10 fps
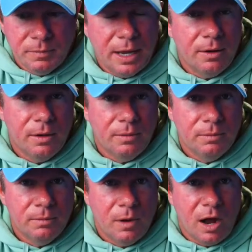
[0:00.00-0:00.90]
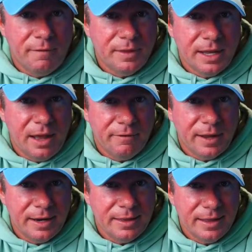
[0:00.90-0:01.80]
don't know, off the cuff
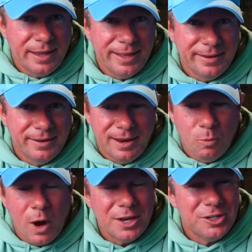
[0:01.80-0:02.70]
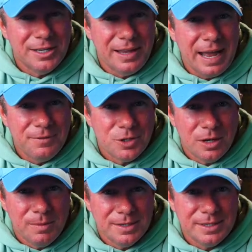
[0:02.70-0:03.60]
kind of thing, and watching a live
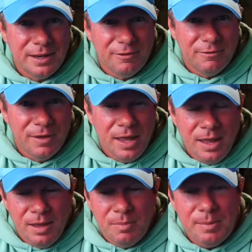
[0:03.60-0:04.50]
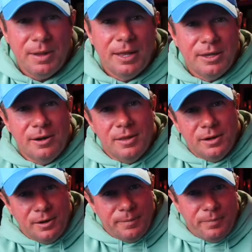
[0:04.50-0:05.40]
stream instead of people out there
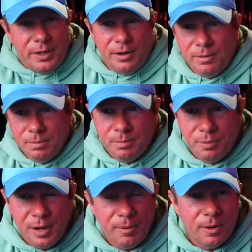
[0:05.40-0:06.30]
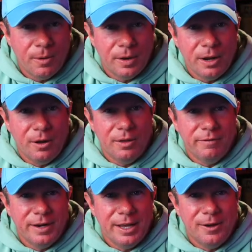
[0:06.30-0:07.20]
that are, pre-recording all
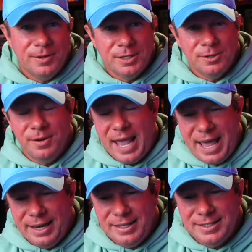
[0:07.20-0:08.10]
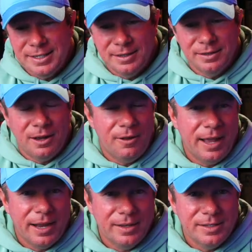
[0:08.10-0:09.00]
their videos and doing edits and all
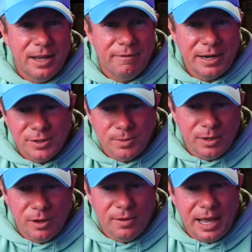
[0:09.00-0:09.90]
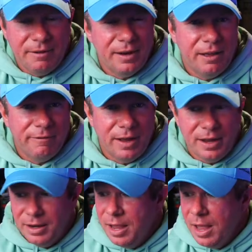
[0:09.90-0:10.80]
that kind of stuff. I just want to go live and have
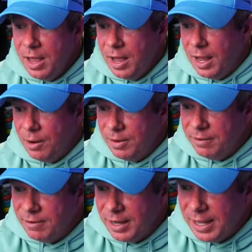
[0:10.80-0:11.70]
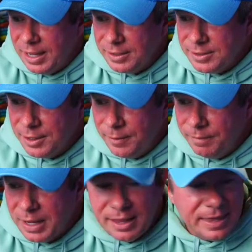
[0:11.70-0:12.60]
fun whenever I can.
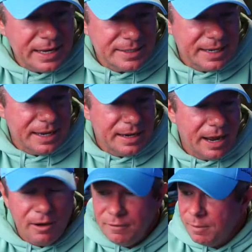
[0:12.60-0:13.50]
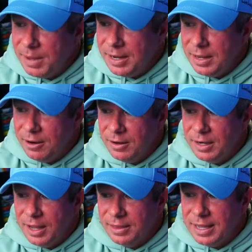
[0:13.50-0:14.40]
So thanks again, Eric, for being here.
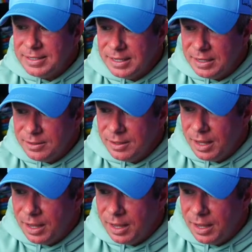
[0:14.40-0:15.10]
And thanks again,